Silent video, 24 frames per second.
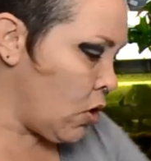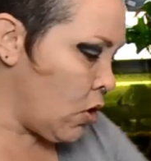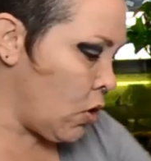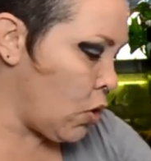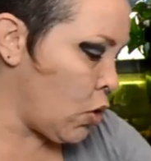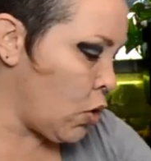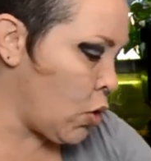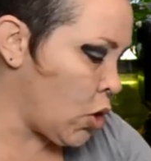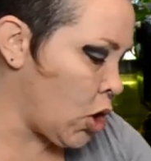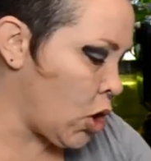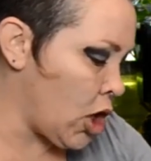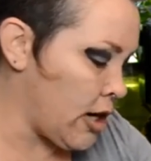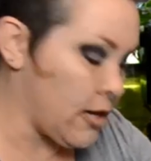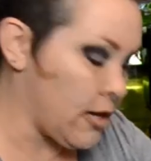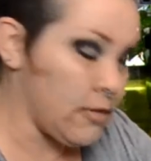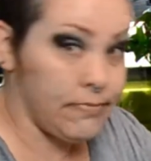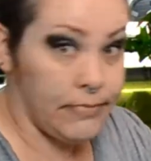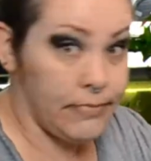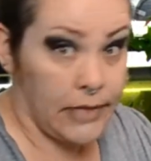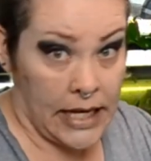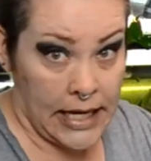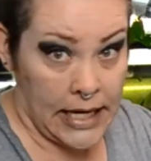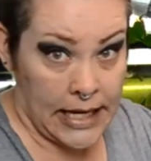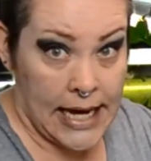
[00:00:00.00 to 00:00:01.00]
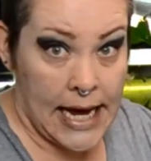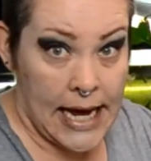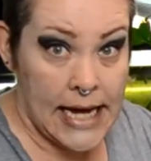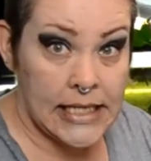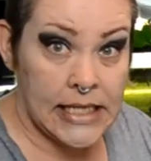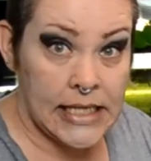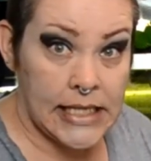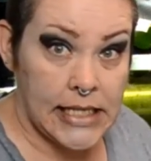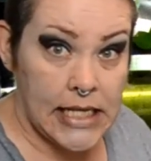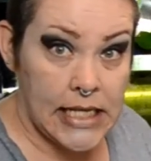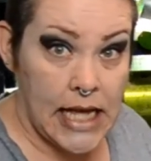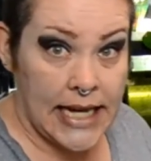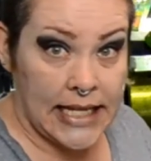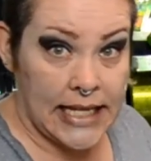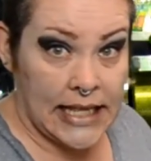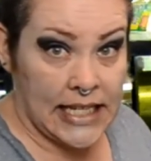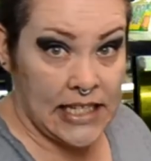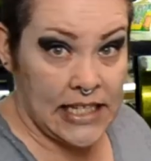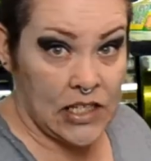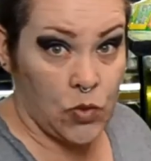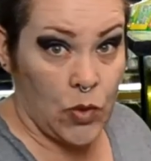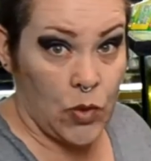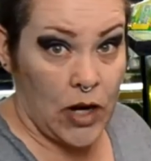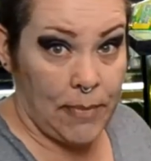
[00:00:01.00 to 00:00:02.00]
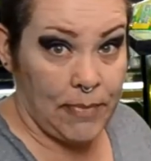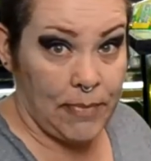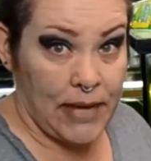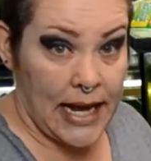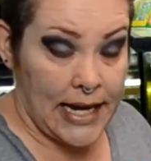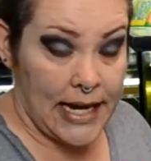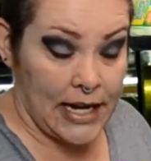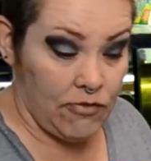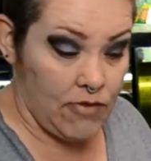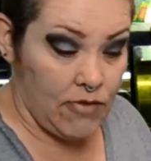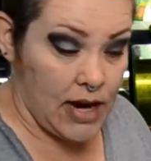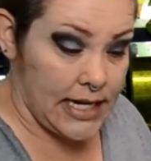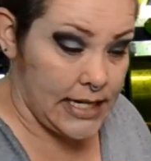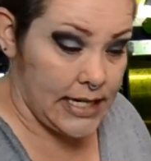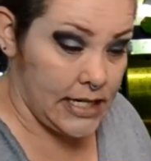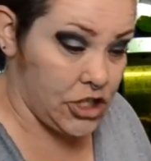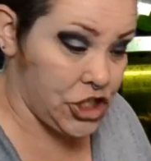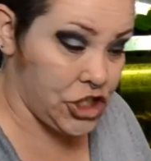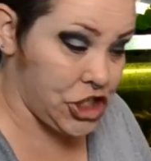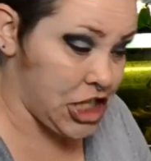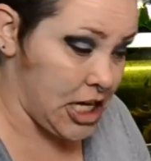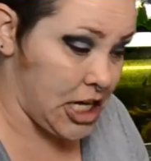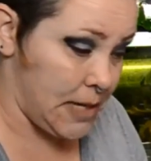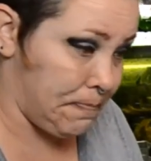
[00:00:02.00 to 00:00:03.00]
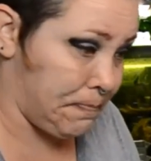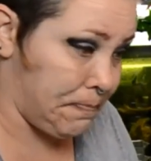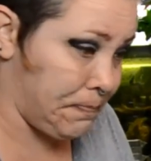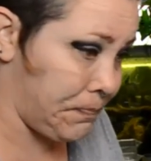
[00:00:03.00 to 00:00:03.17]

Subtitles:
Or in cases like this when I'm getting ready to ship.